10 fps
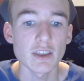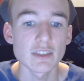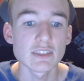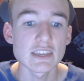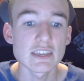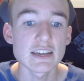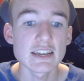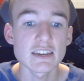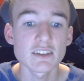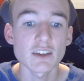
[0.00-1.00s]
The
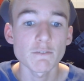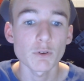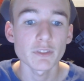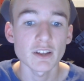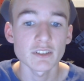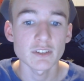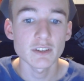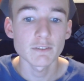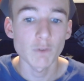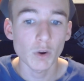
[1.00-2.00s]
Intel
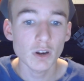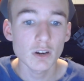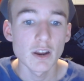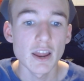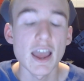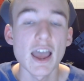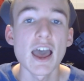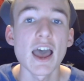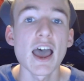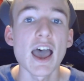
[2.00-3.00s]
4004
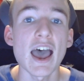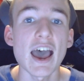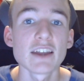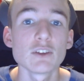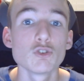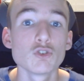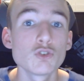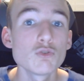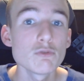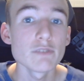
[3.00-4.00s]
had
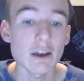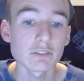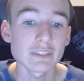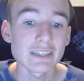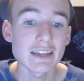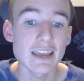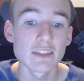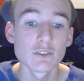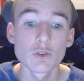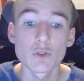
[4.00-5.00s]

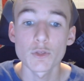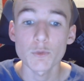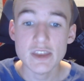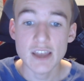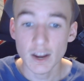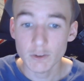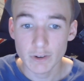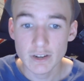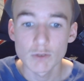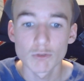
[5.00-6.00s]

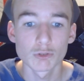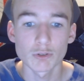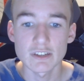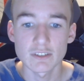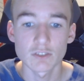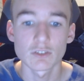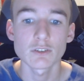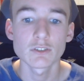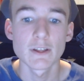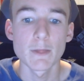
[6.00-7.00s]
2,300
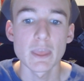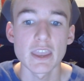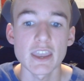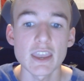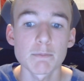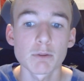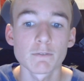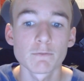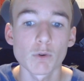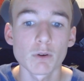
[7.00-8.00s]
transistors. It
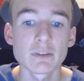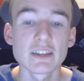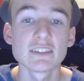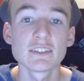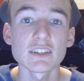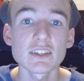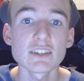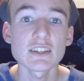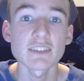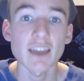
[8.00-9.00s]
performed
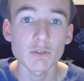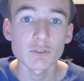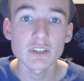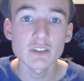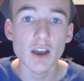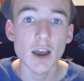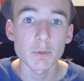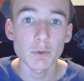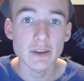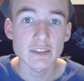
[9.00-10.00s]
60,000
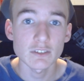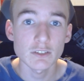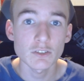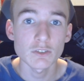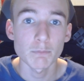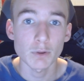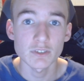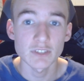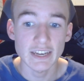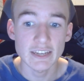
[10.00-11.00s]
operations per
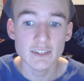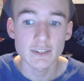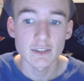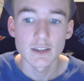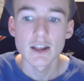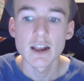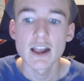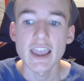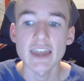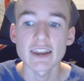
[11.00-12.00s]
second,
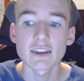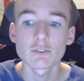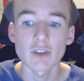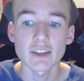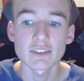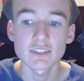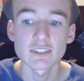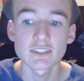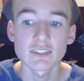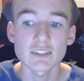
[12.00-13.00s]
and it addressed
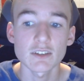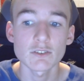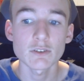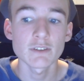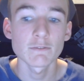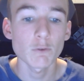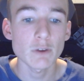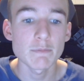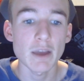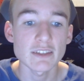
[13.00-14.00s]
640
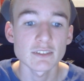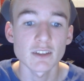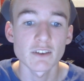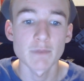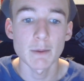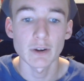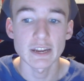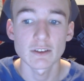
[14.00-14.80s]
bytes of memory.